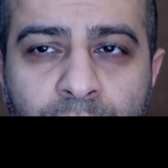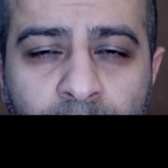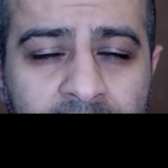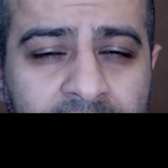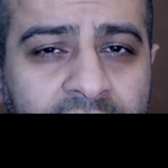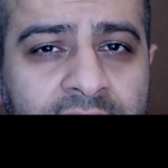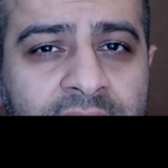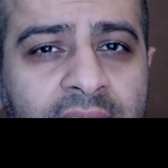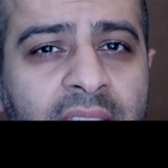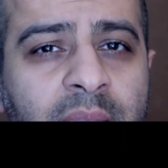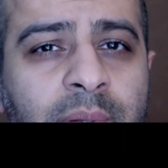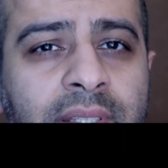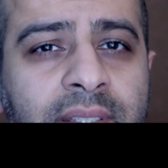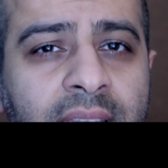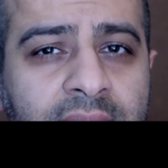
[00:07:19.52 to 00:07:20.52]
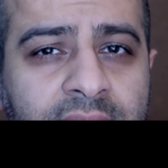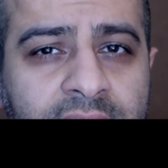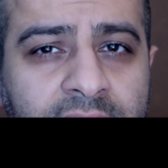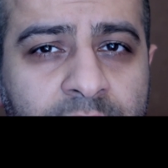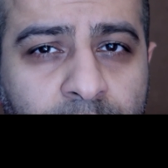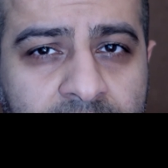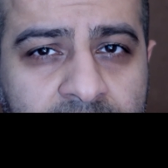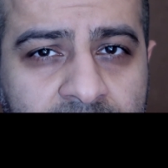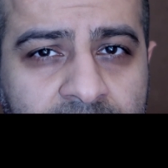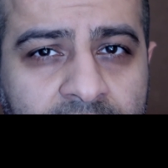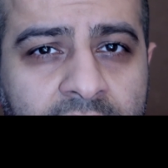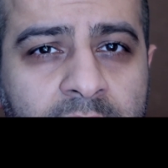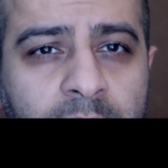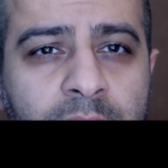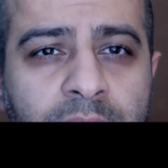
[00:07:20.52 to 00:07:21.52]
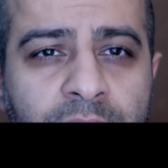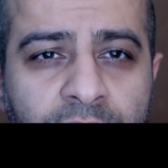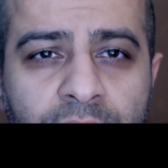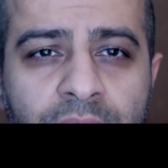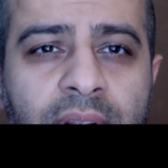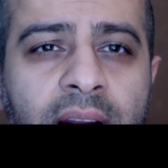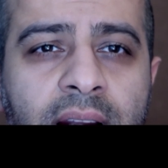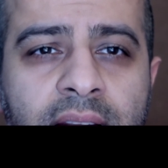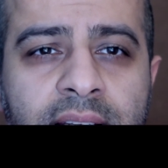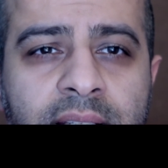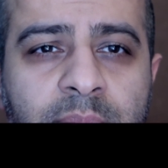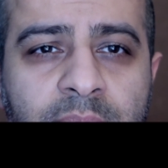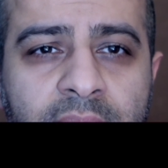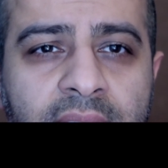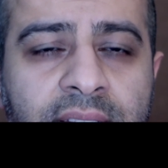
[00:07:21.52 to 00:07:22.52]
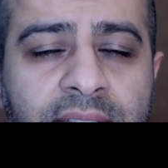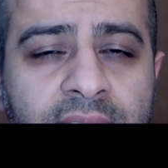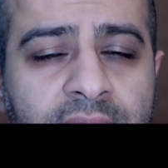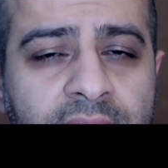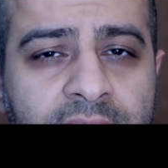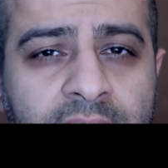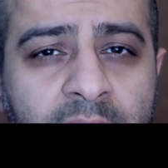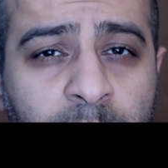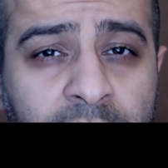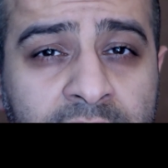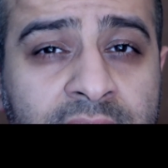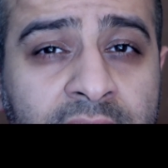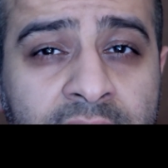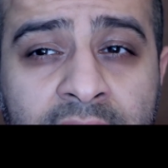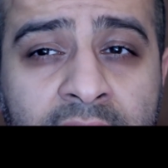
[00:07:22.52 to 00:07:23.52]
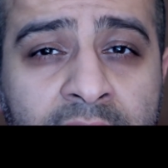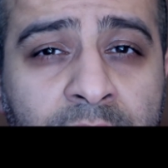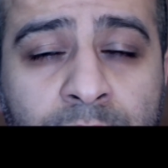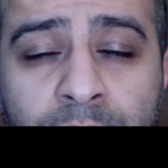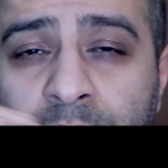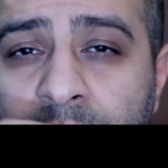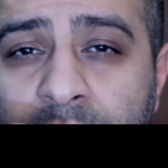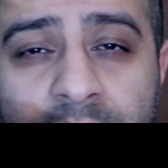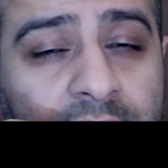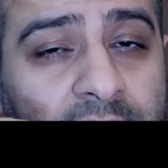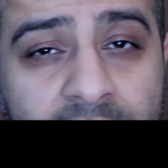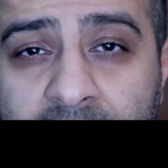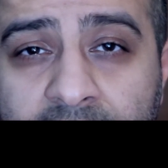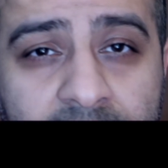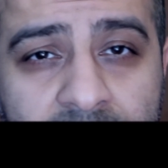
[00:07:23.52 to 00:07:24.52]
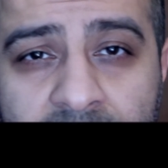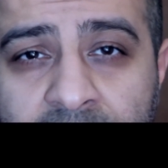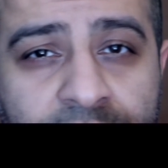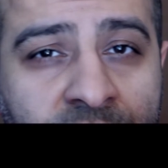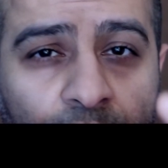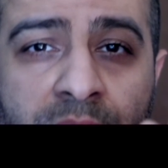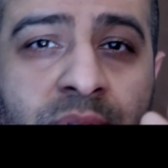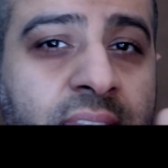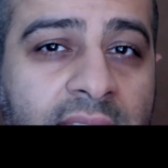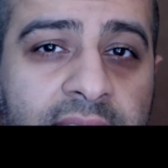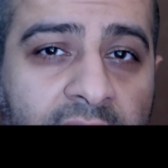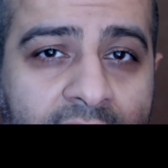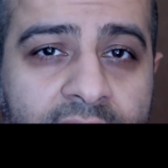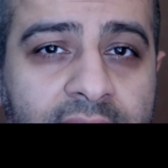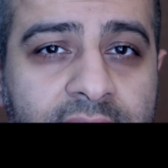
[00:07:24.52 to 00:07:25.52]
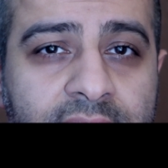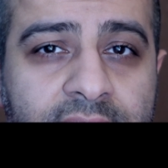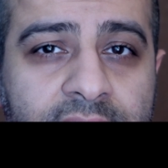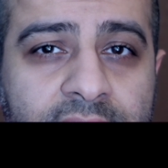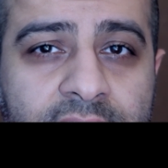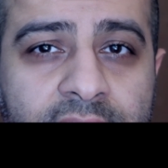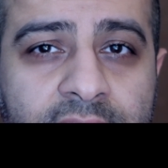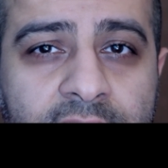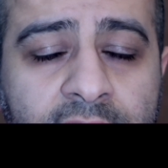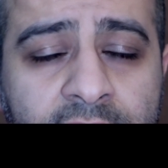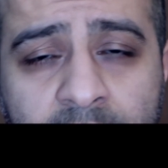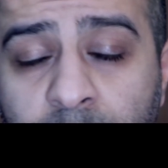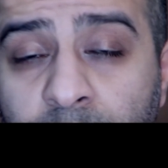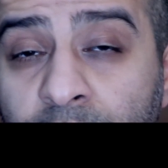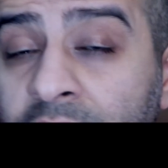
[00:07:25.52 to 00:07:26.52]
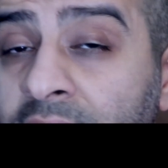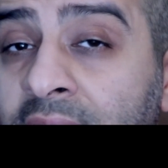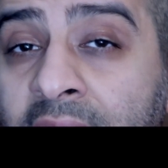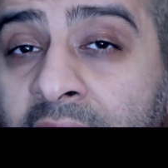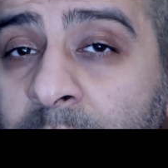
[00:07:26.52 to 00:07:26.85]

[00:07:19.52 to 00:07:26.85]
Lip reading: with the same intention, with the same good heart and place. And up until now, it's only that. And I'm really